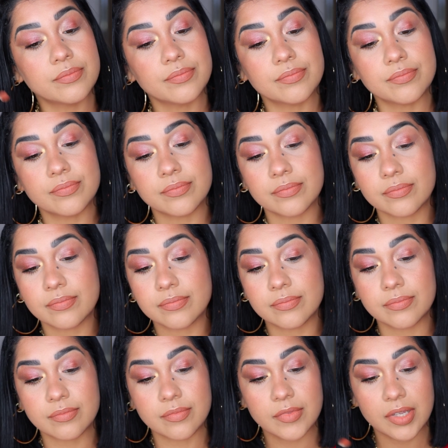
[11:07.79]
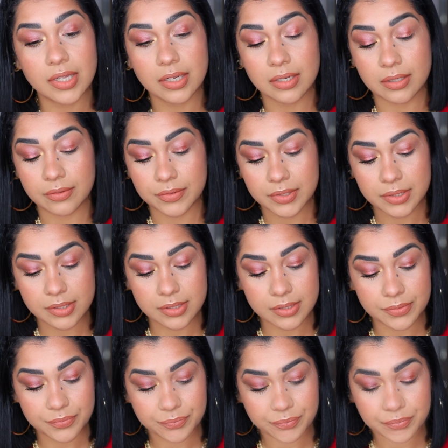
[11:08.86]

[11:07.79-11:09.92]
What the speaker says: I love it.